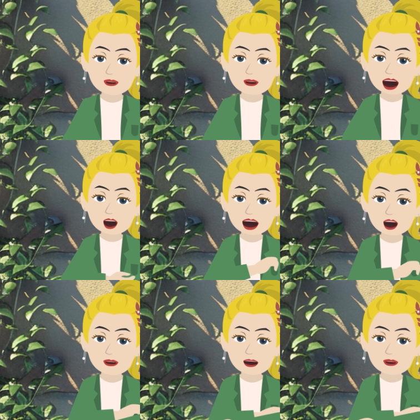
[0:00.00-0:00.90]
We've
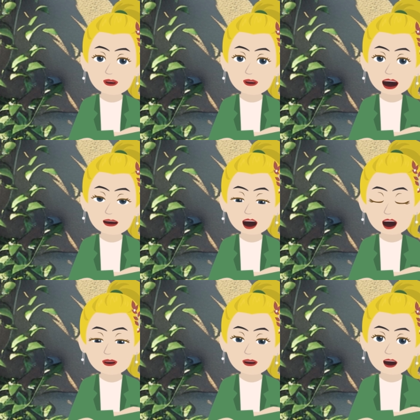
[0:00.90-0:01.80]
noticed that
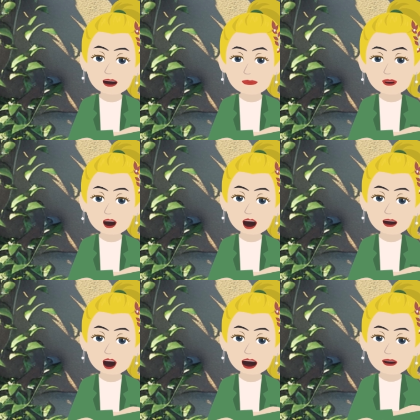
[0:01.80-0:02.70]
as we feel
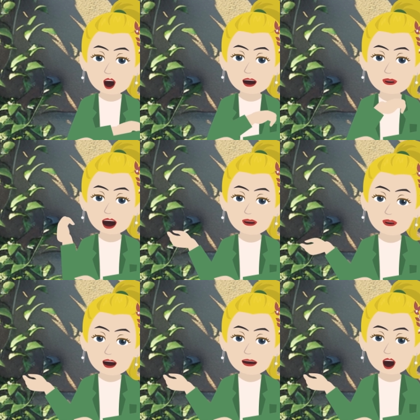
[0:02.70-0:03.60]
your
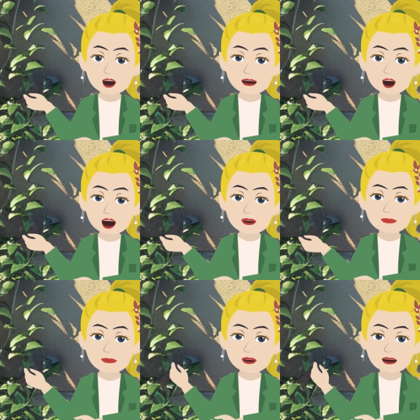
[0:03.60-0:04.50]
vibration when we
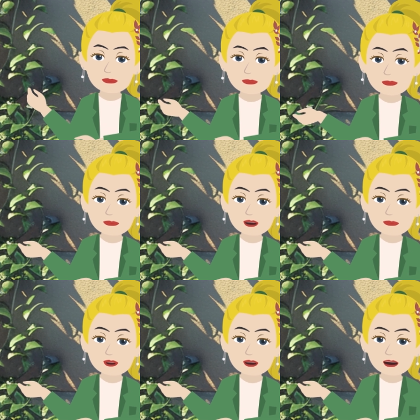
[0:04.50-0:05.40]
ask you
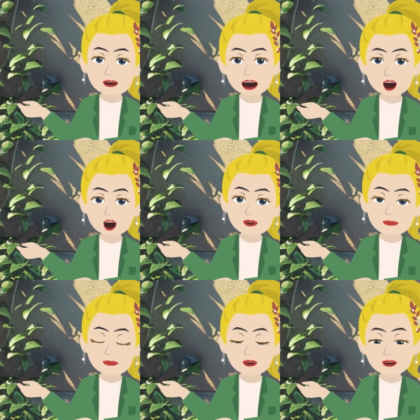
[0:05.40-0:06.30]
about
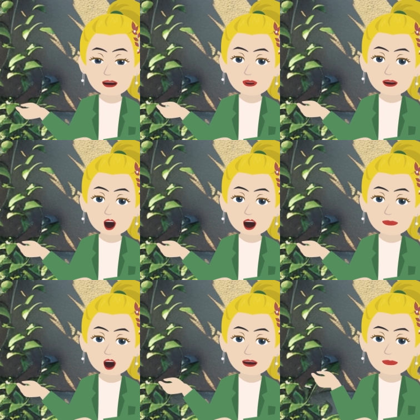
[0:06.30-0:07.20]
your
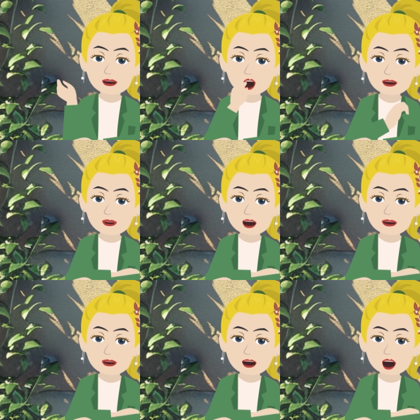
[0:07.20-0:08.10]
appreciation of the
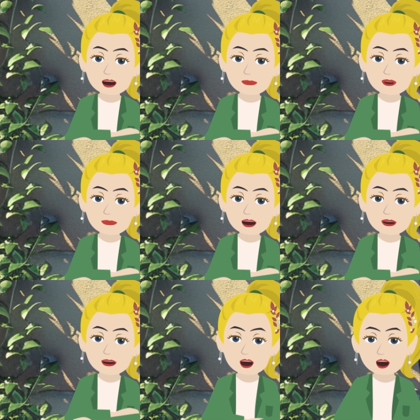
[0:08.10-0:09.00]
contrast of
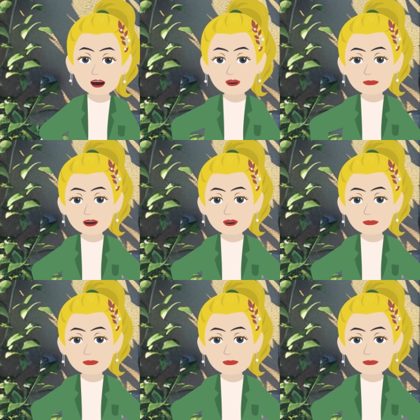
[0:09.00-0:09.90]
your time and
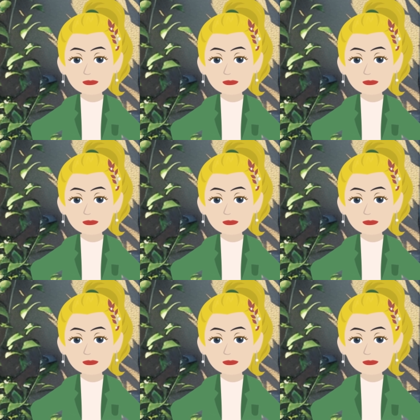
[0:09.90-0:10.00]
place,